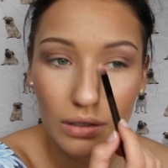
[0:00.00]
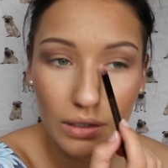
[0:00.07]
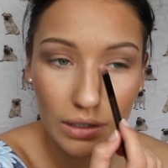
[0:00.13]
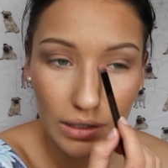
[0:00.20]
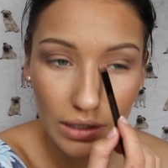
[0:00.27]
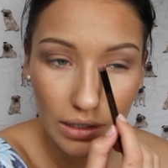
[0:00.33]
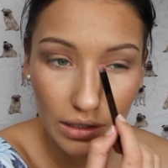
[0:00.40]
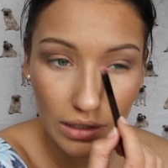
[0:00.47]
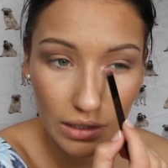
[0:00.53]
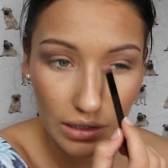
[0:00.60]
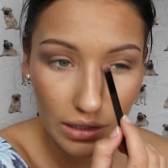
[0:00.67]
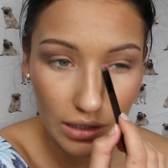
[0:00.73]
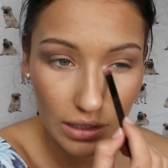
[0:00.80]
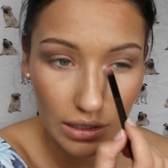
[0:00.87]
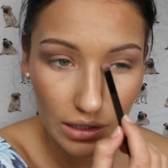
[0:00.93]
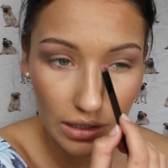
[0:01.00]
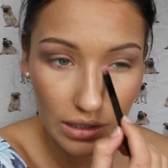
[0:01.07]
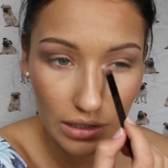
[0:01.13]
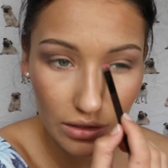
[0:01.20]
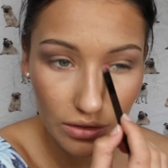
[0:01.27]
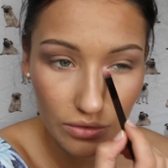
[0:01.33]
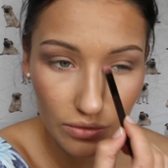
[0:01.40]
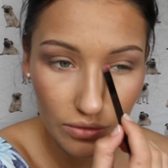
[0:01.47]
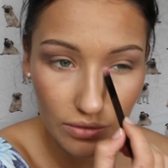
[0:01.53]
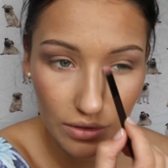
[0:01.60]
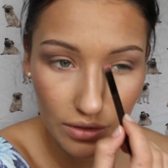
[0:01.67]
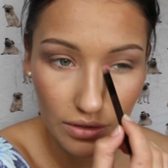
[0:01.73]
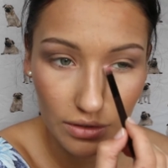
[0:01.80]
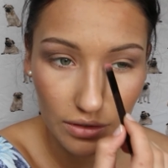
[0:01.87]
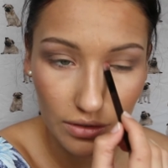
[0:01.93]
And then in that inner
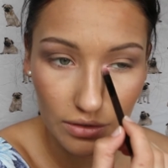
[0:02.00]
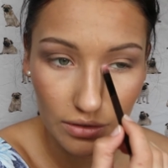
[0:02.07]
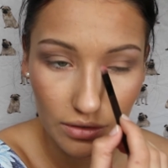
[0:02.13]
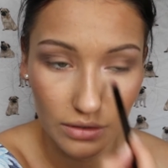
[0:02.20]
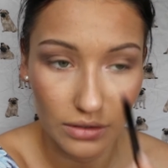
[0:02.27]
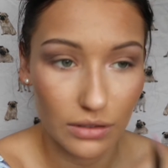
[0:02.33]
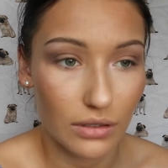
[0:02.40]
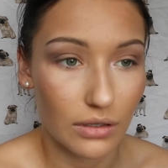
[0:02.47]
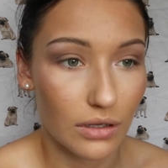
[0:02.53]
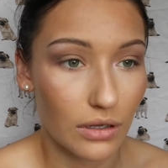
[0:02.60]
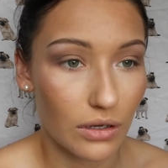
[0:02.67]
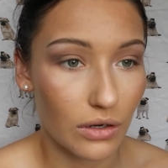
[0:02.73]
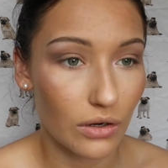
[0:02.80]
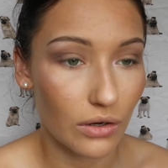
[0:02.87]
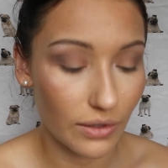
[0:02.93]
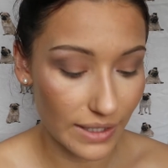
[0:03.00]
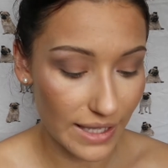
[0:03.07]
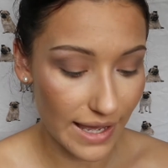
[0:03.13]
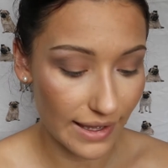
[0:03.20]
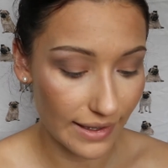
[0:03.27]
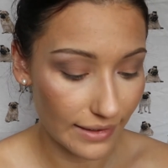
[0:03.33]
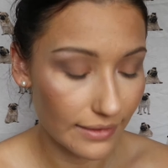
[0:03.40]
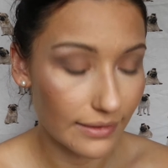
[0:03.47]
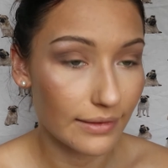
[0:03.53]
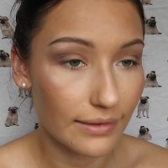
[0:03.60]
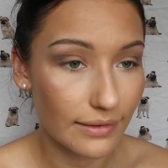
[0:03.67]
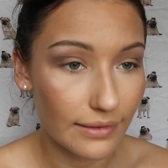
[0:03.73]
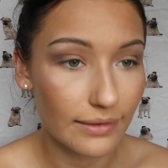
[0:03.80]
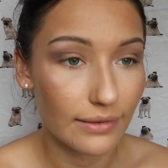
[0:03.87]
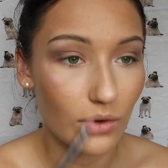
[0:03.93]
corner. Oh yeah.
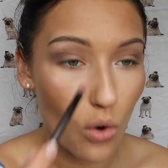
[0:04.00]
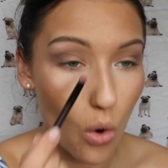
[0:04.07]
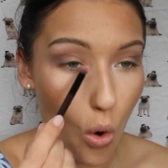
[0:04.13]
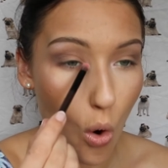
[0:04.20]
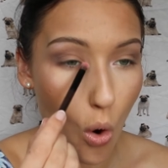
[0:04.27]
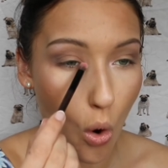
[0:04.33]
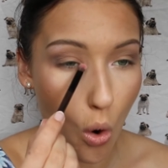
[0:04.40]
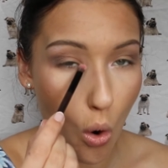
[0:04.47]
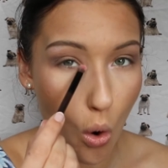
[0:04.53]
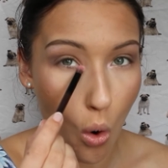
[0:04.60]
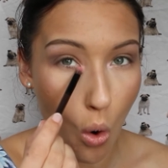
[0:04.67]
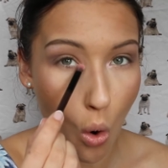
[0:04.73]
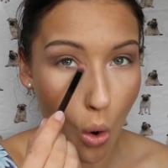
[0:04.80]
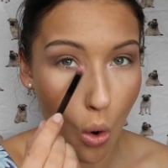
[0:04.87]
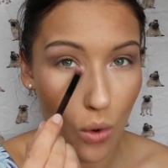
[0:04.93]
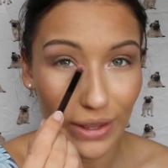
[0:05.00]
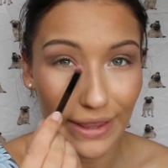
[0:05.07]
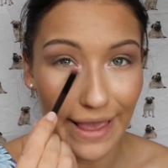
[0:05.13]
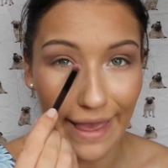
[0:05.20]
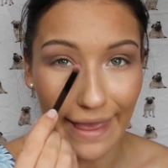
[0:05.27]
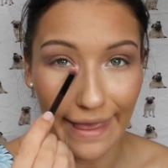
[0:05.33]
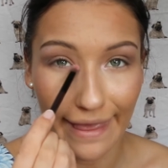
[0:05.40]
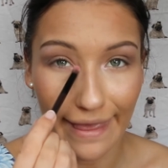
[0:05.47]
Oh yeah.